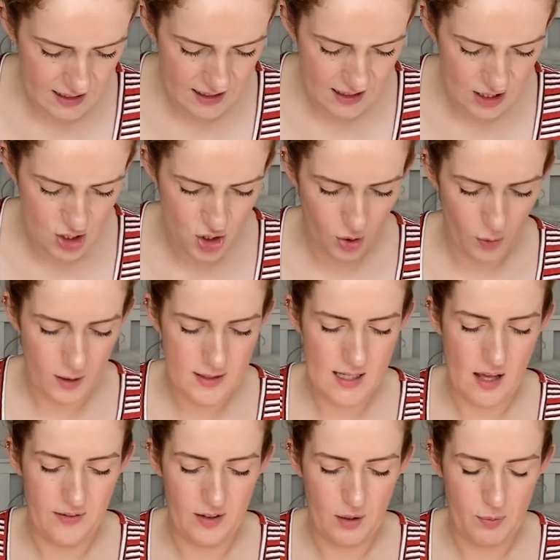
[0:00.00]
enjoys
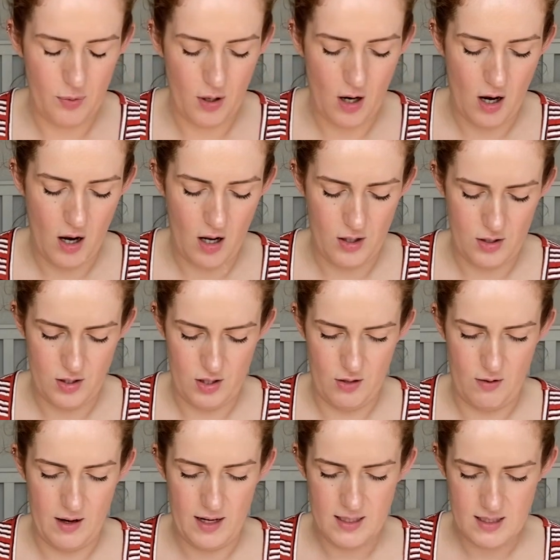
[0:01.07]
having a bra under
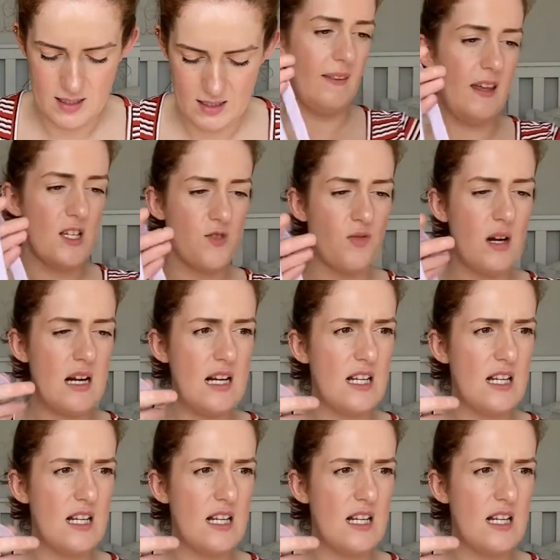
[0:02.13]
it. It's really